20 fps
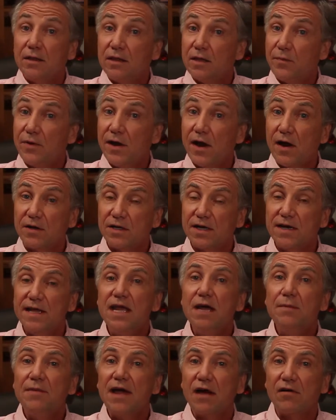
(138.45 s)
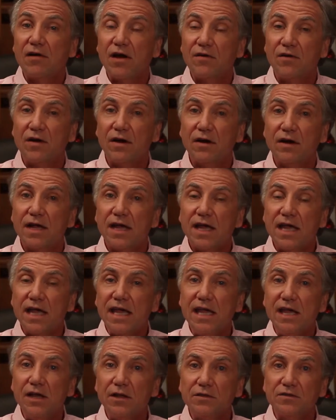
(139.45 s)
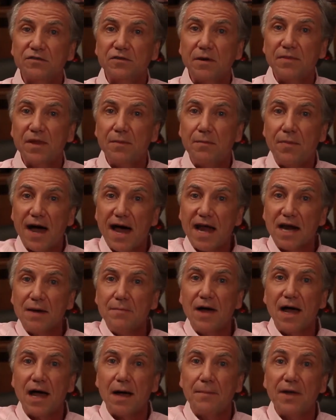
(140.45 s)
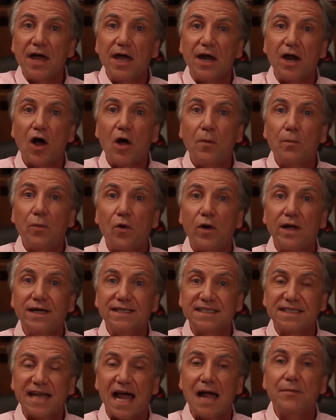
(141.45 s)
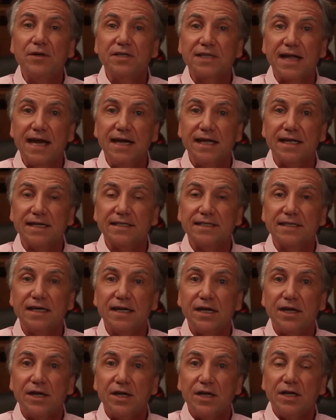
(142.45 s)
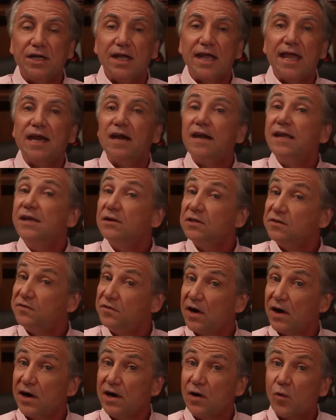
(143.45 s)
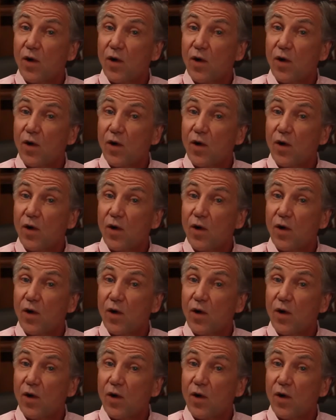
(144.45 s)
The peritoneum, however, heals from the bottom up at all points simultaneous. And it heals very